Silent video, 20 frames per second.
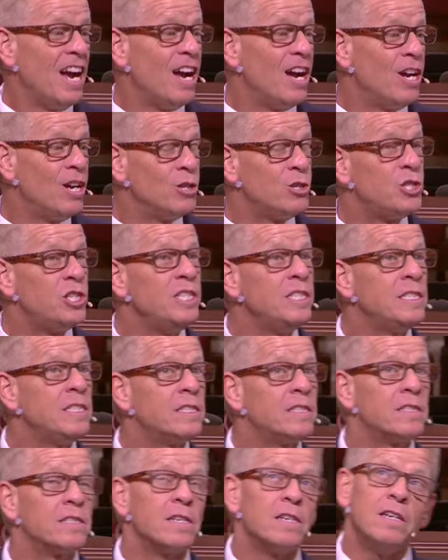Uh,
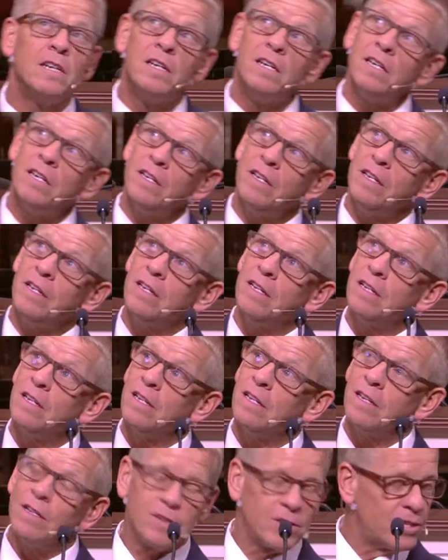she's
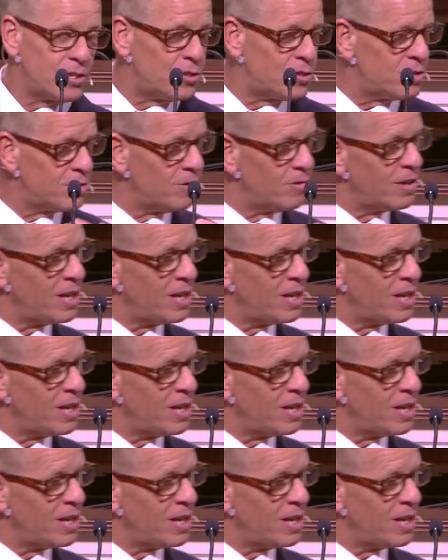you